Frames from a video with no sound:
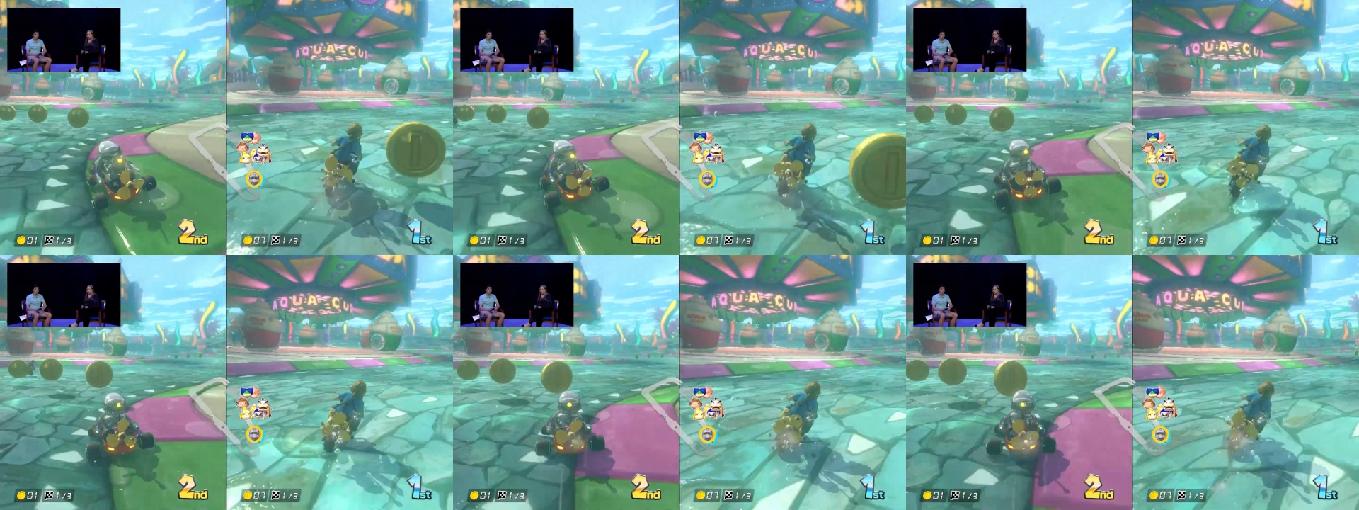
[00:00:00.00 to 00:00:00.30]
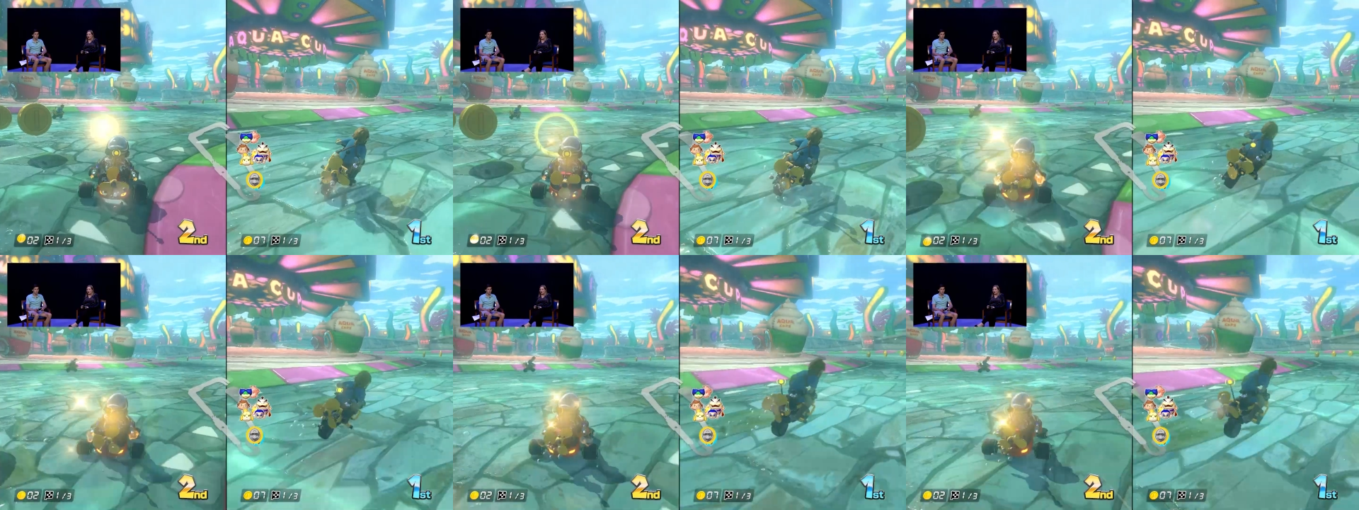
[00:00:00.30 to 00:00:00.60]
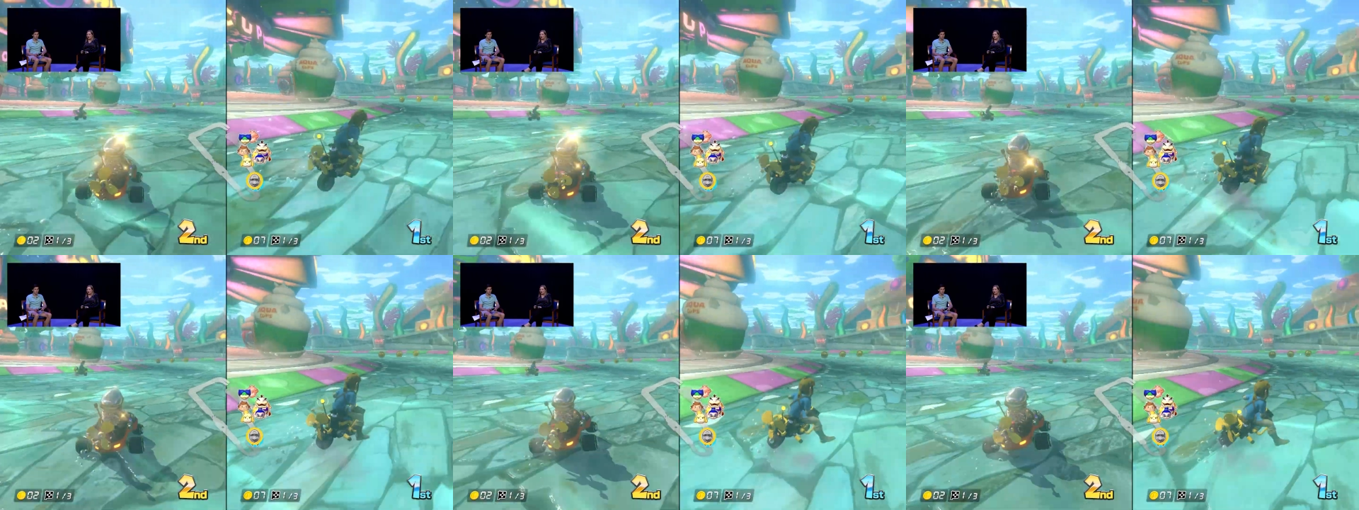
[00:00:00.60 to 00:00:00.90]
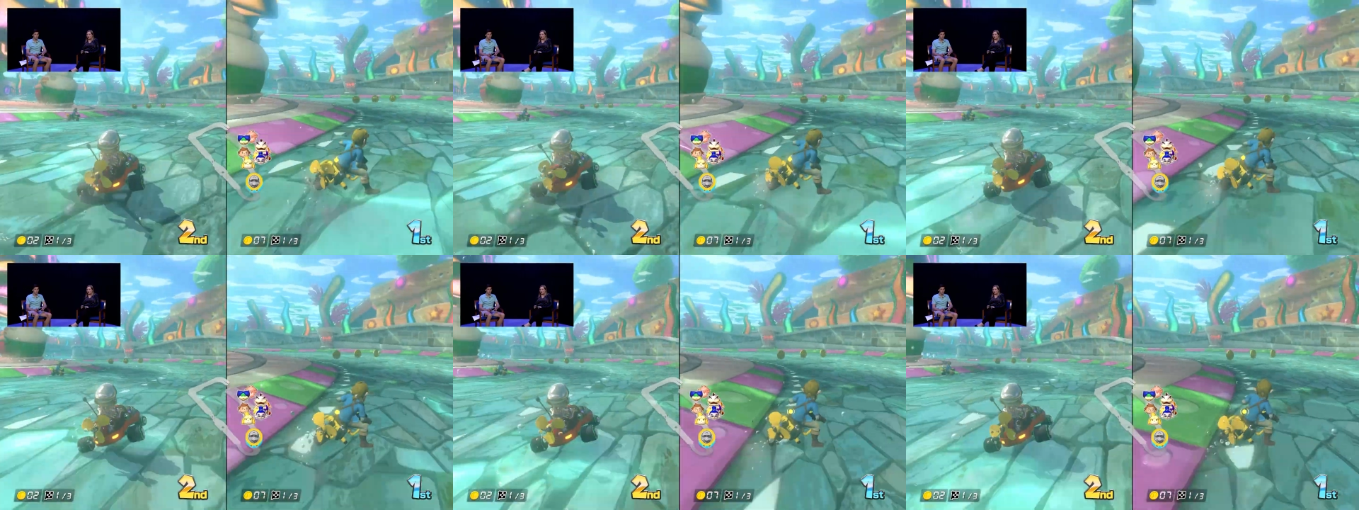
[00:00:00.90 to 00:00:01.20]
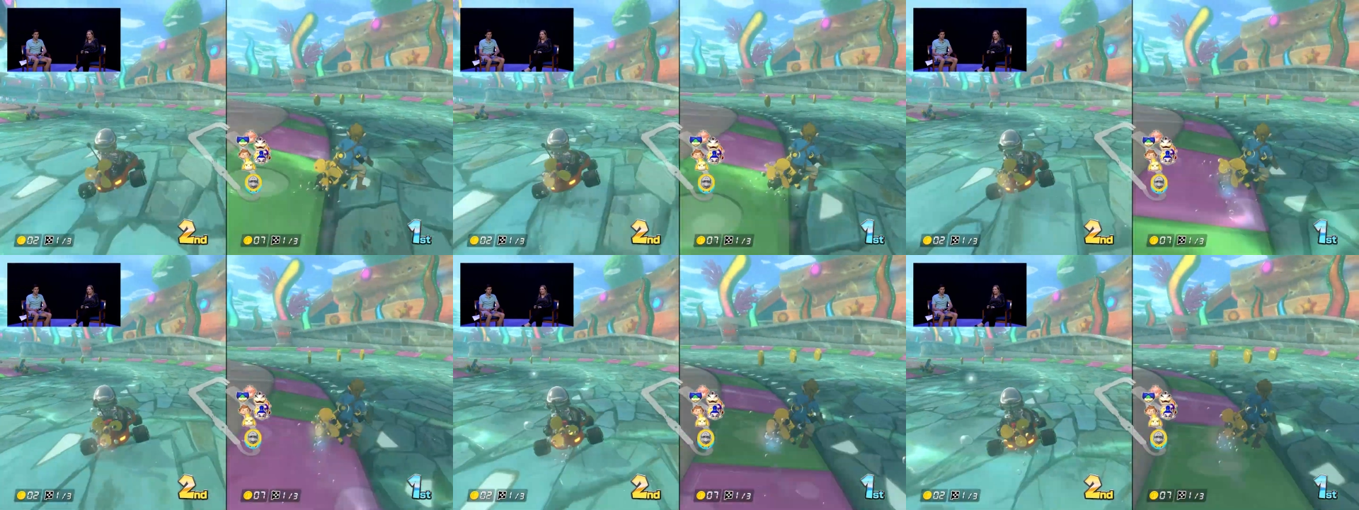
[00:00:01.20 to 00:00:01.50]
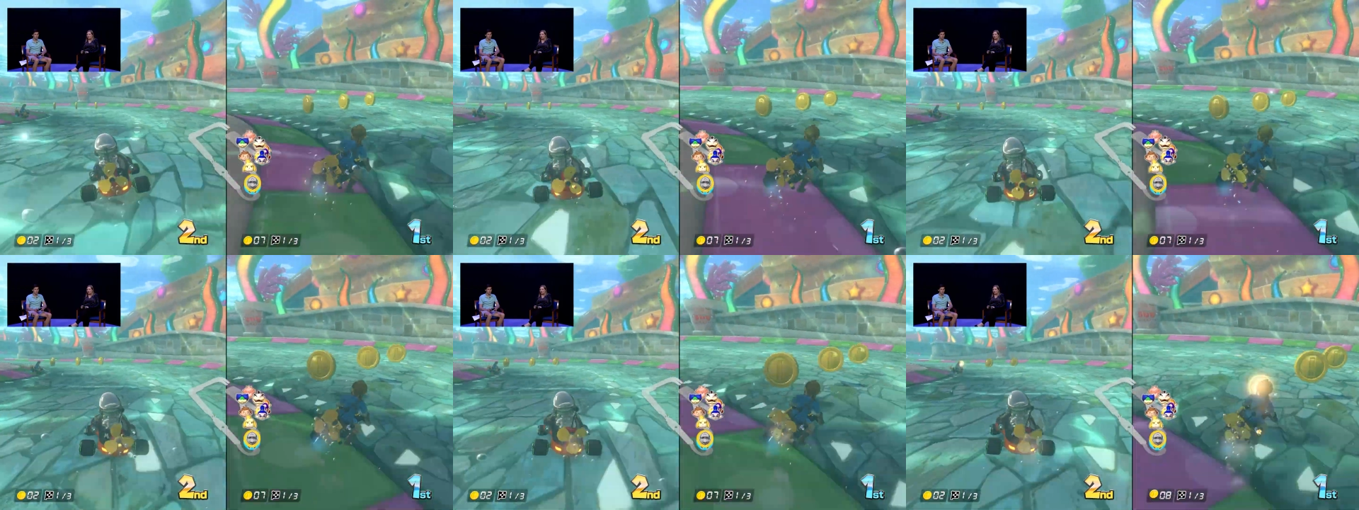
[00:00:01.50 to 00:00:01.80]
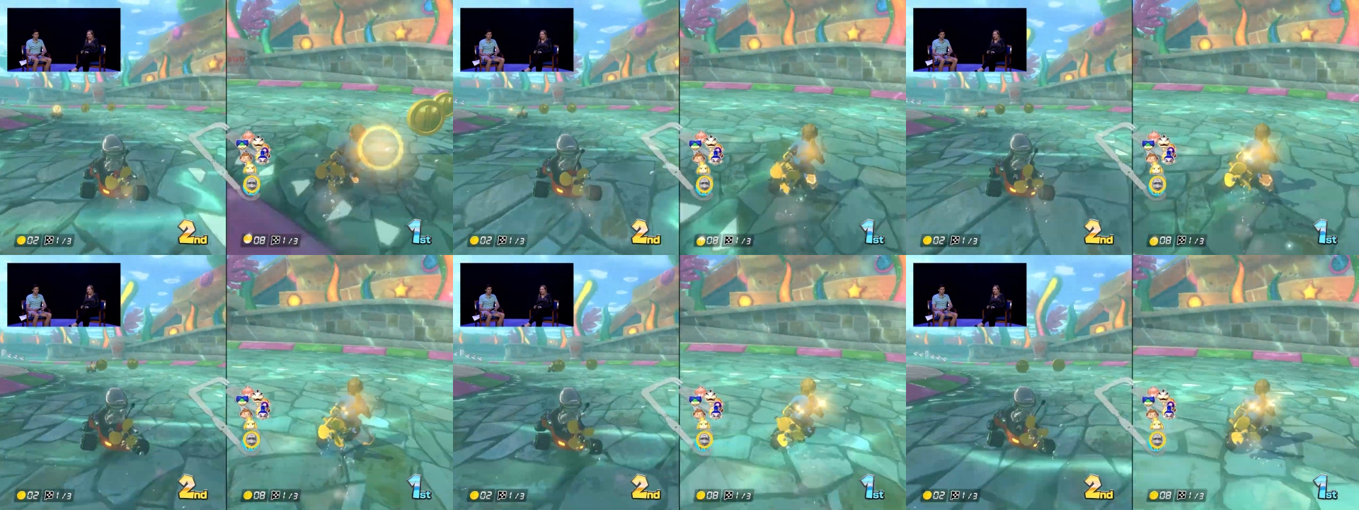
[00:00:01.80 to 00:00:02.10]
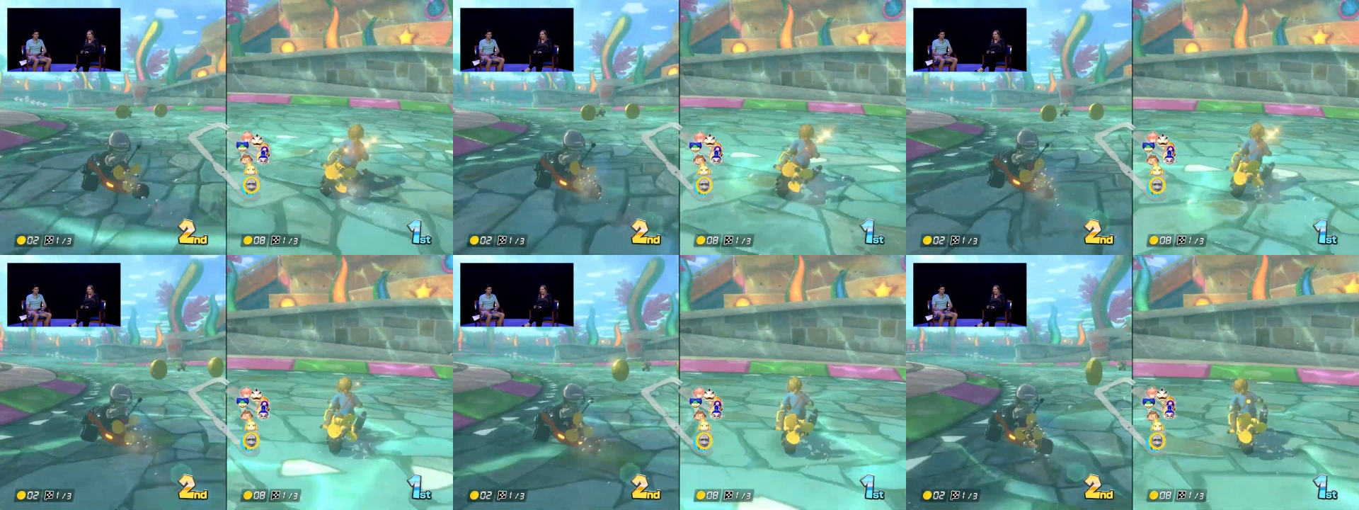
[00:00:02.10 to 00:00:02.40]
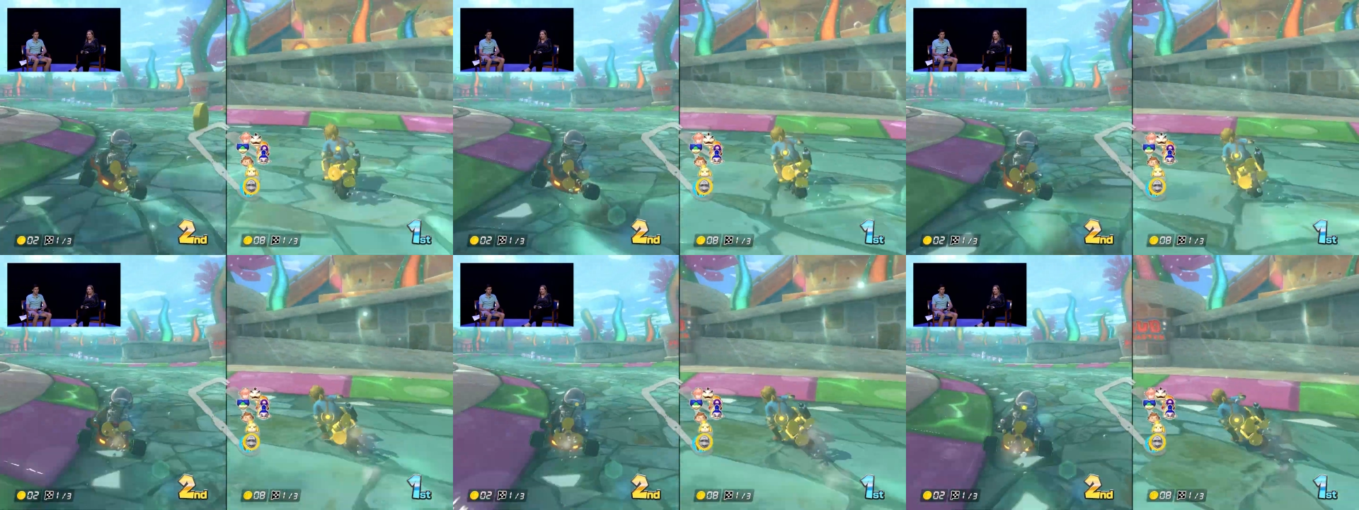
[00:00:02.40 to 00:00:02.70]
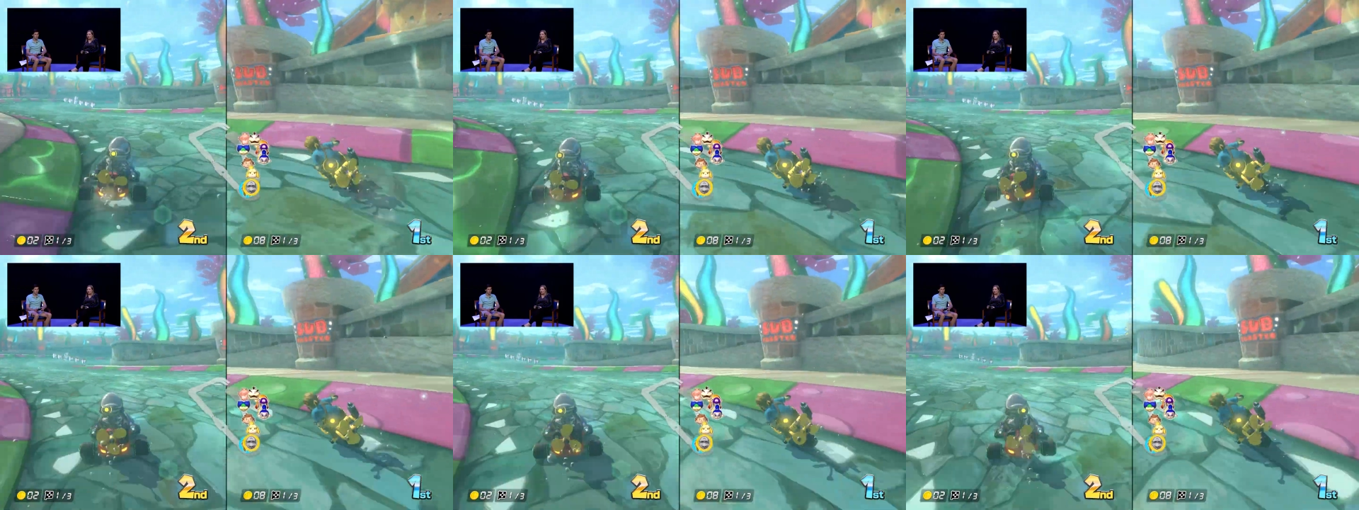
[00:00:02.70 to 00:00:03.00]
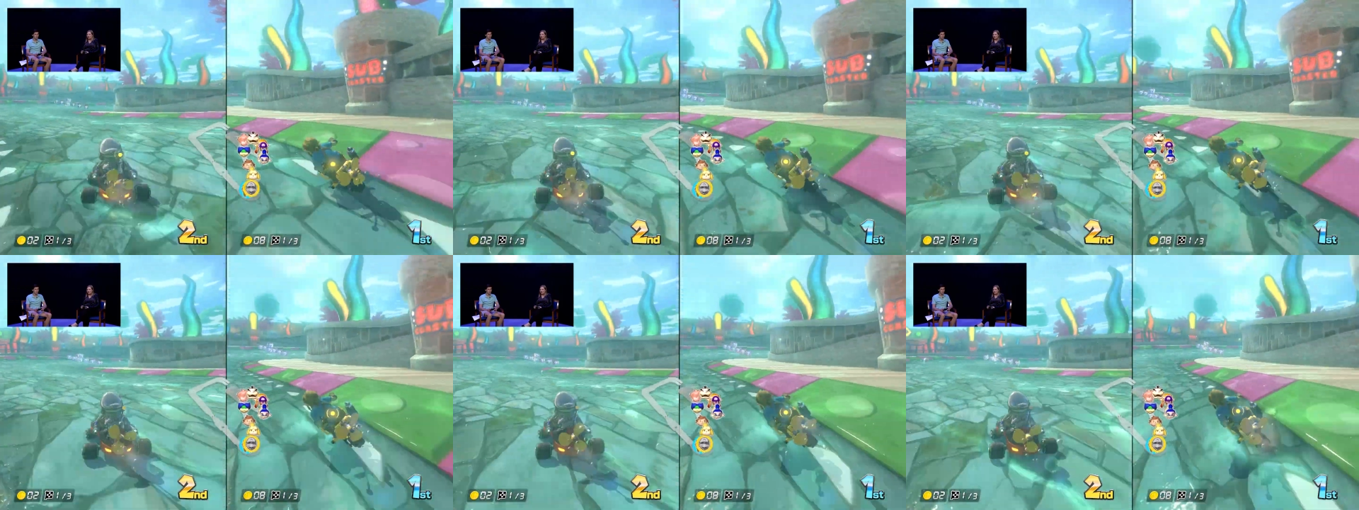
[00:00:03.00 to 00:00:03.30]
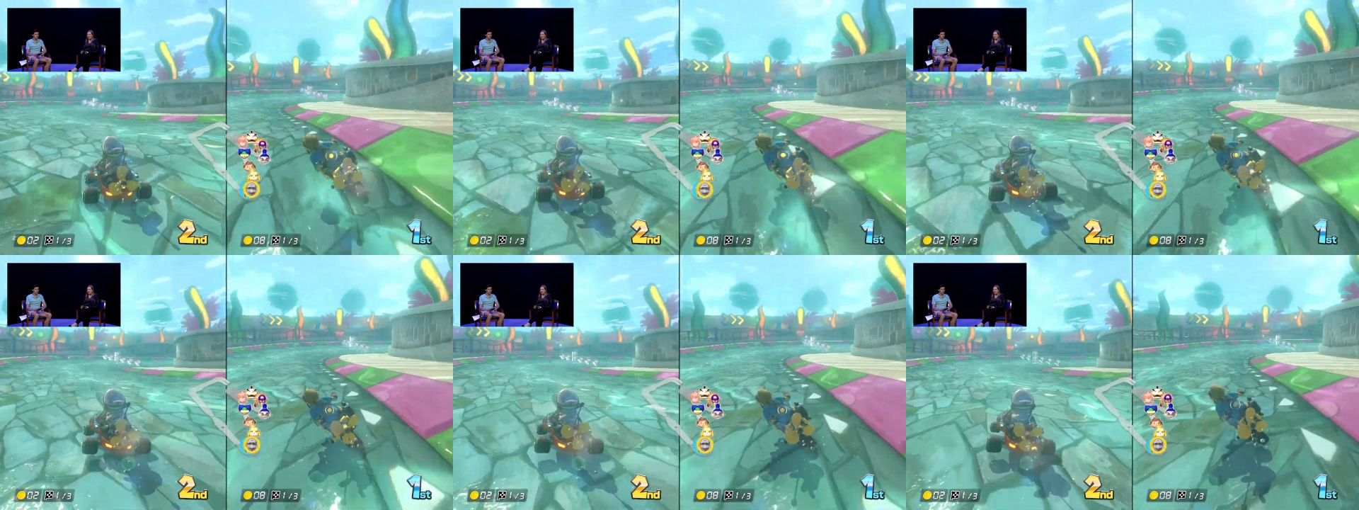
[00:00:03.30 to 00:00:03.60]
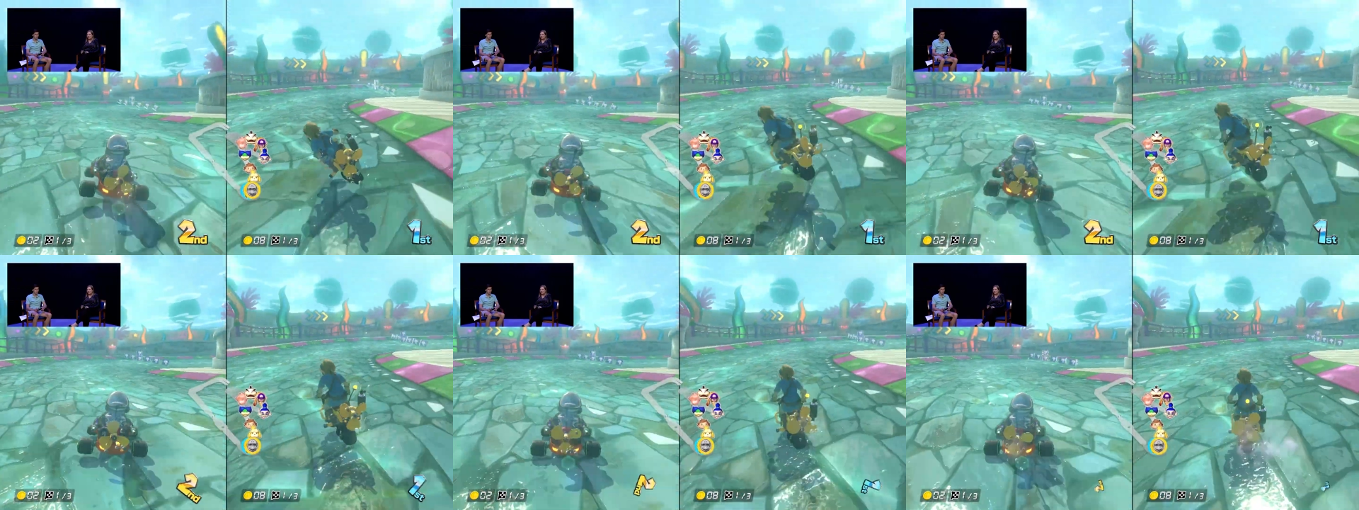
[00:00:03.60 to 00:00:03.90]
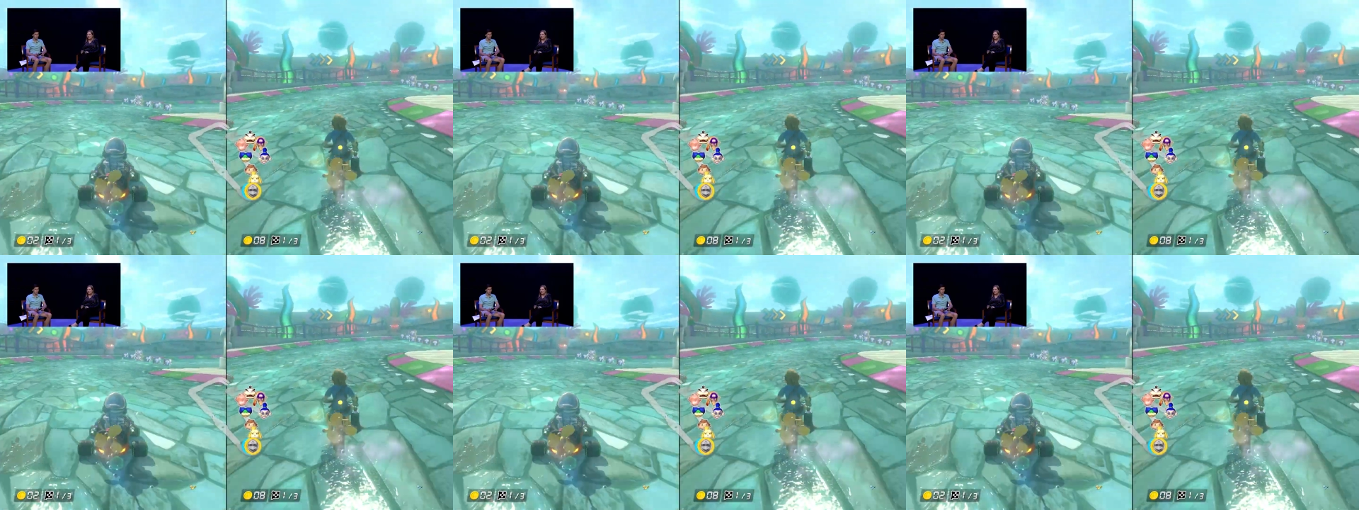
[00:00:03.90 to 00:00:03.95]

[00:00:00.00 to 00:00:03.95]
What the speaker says: (no speaker visible)